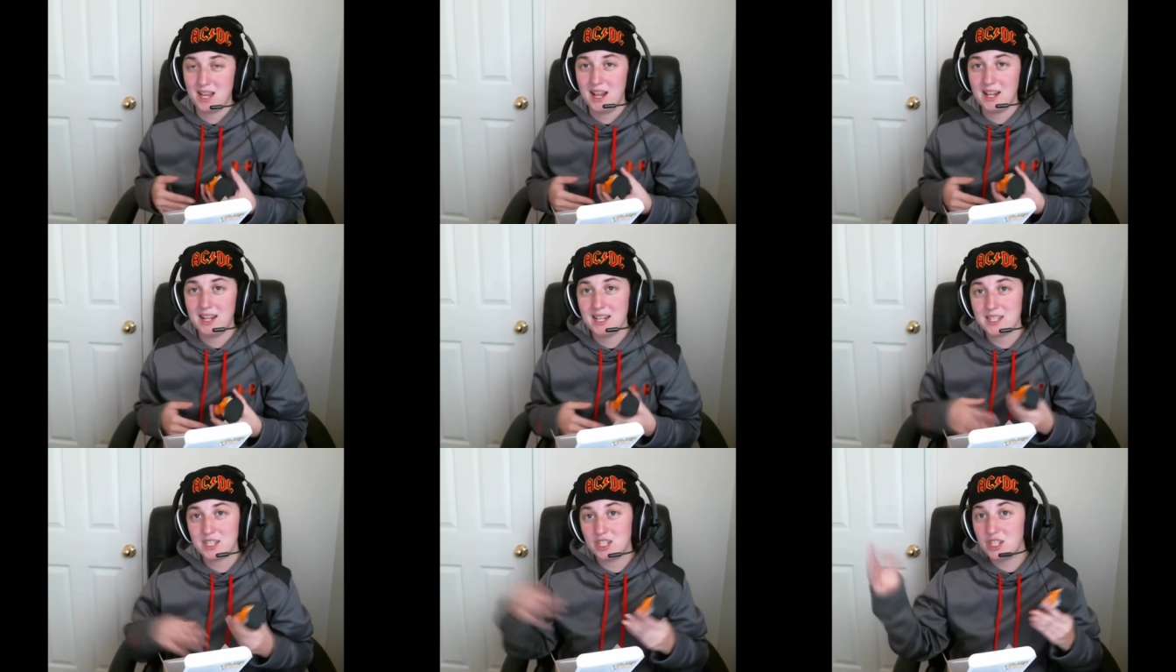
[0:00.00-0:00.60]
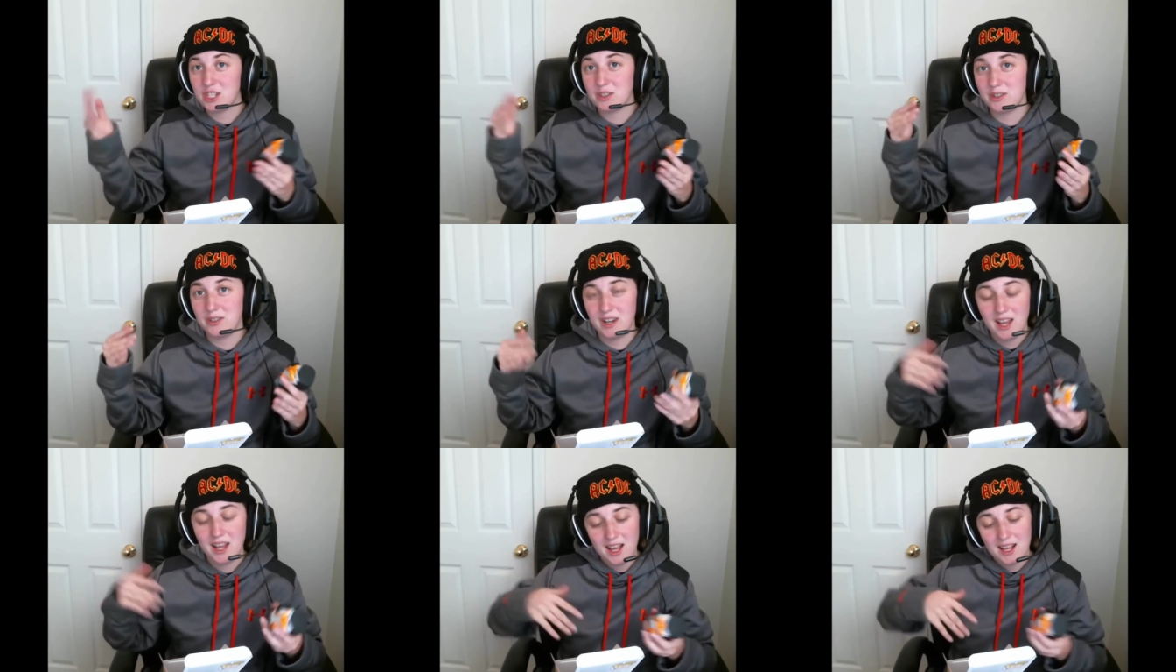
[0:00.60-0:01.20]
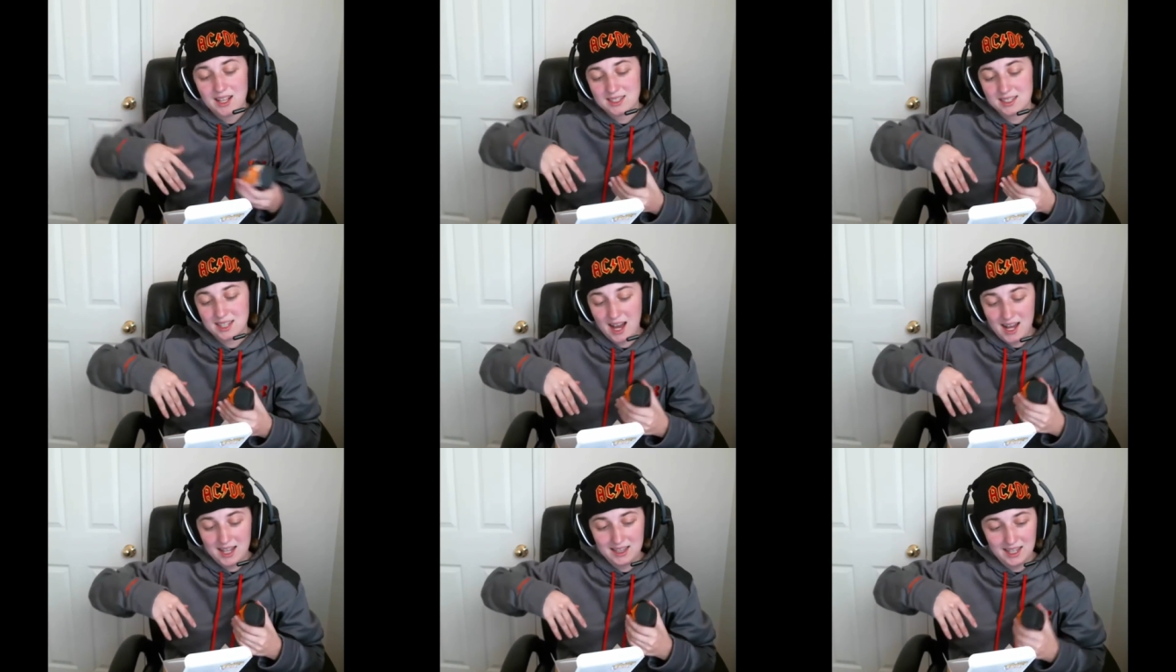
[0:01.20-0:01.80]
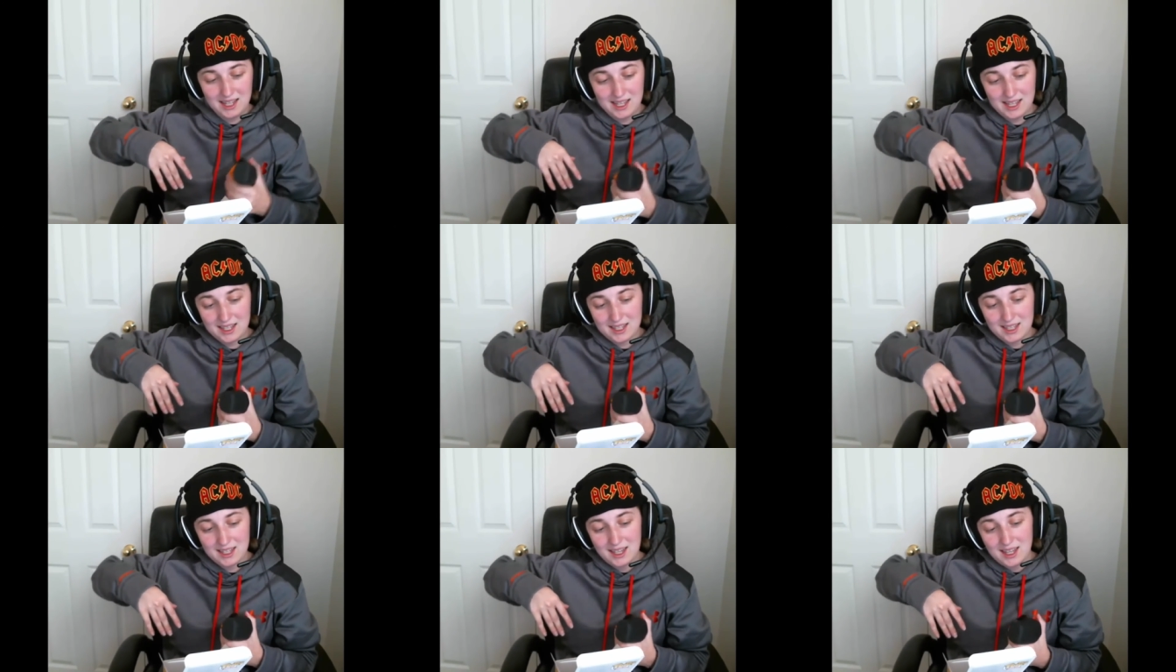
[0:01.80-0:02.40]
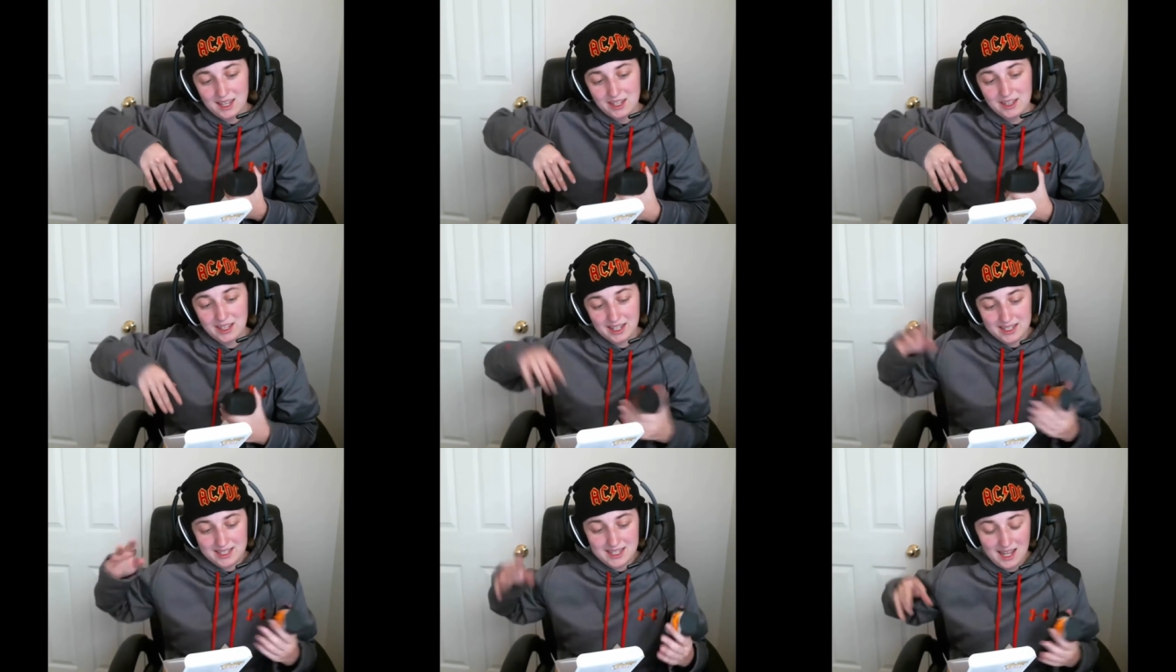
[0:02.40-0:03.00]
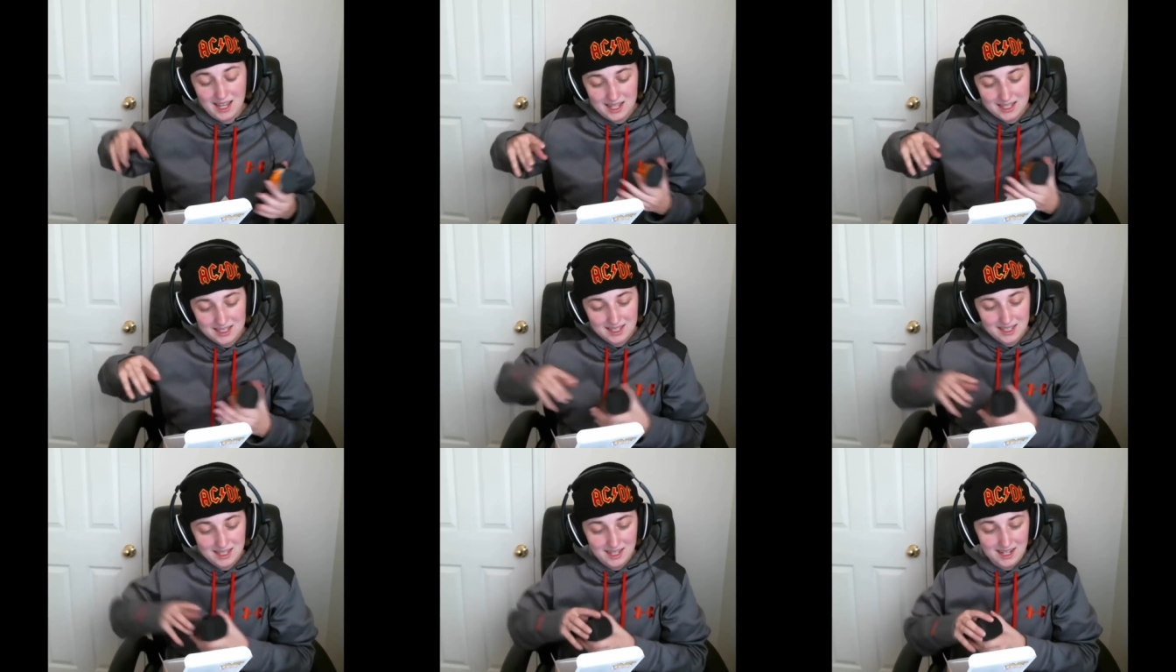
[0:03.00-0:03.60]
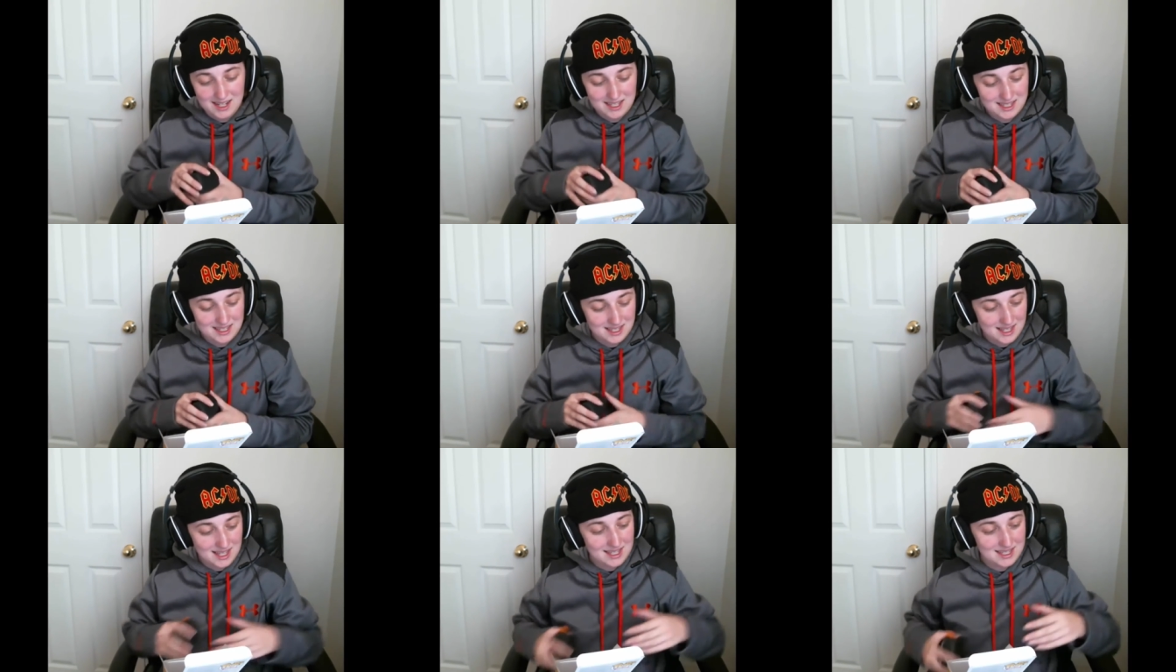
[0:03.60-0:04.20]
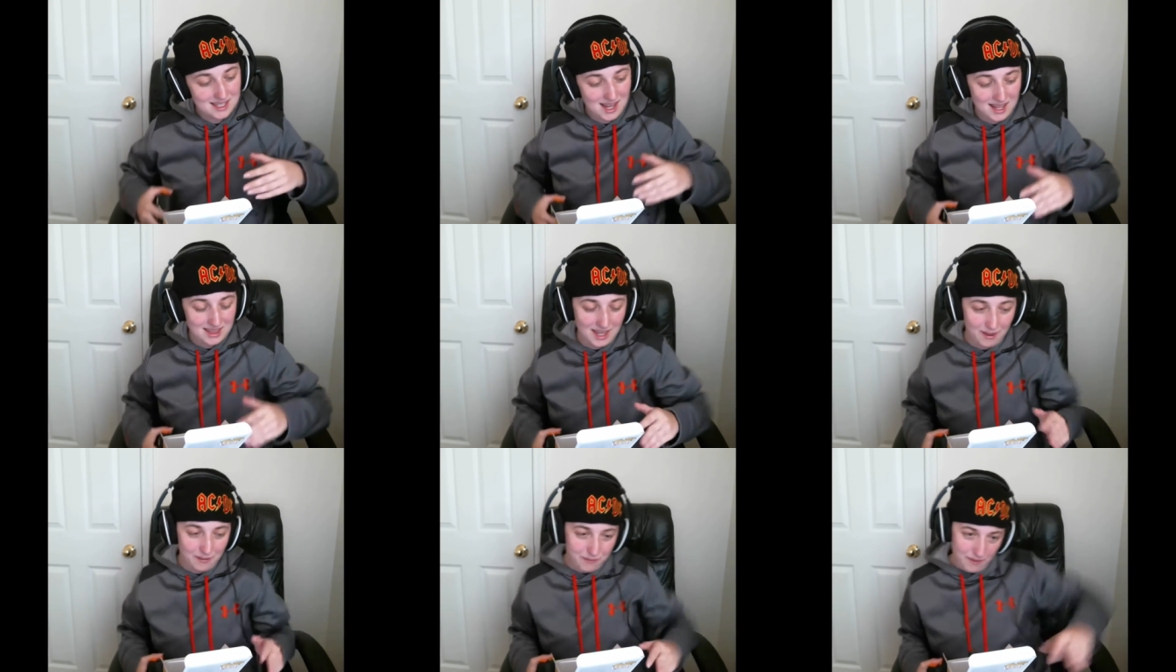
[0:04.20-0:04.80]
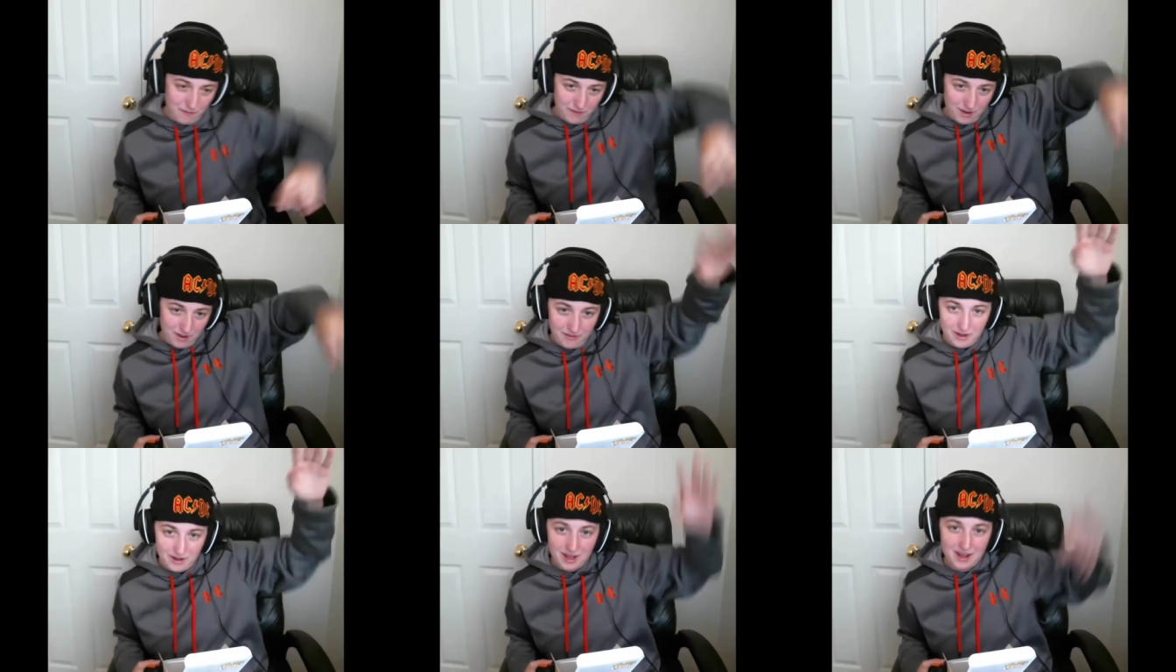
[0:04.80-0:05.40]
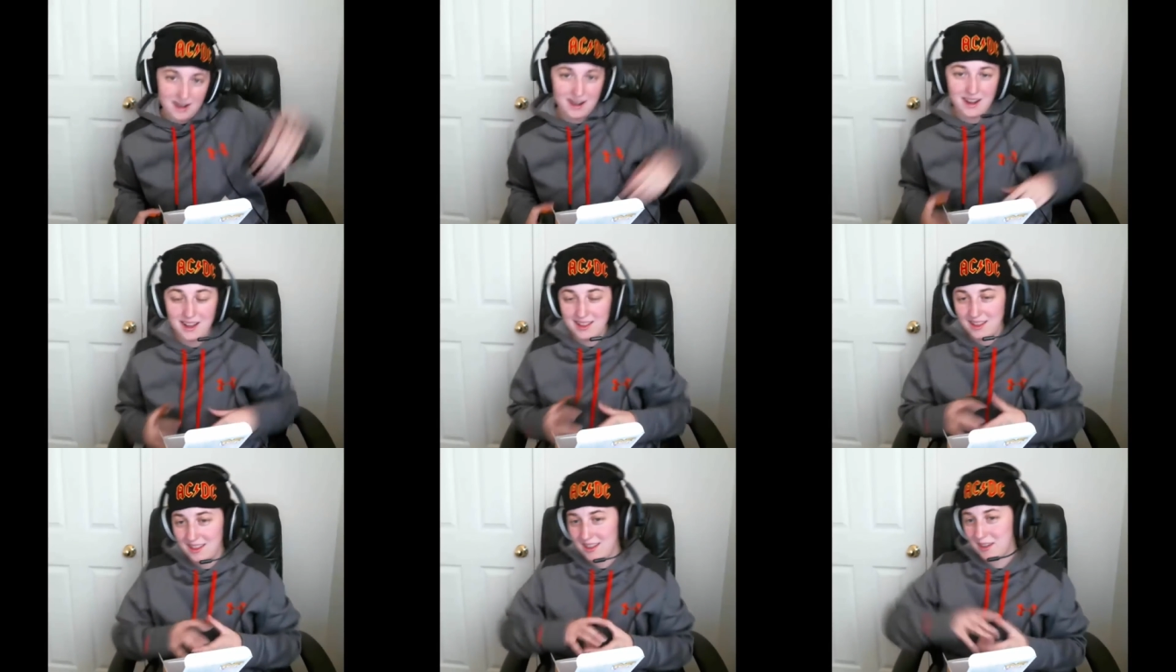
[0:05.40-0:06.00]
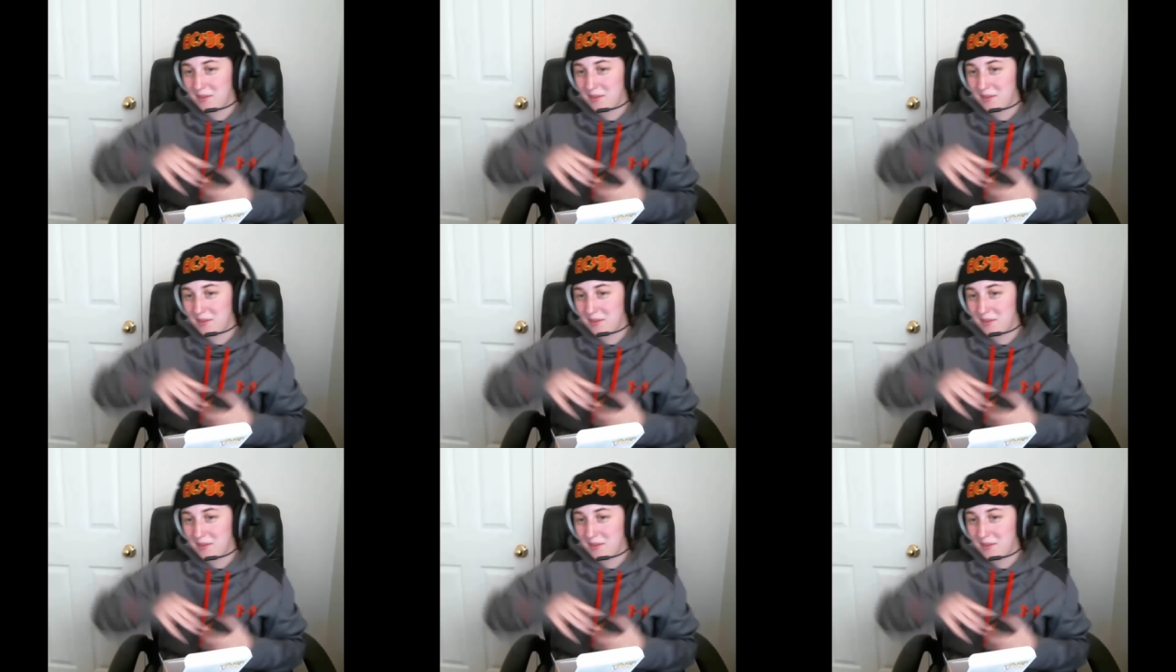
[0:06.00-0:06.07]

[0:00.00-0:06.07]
And this dude's got like you look at his desk and he's he's got like 50 over here and then like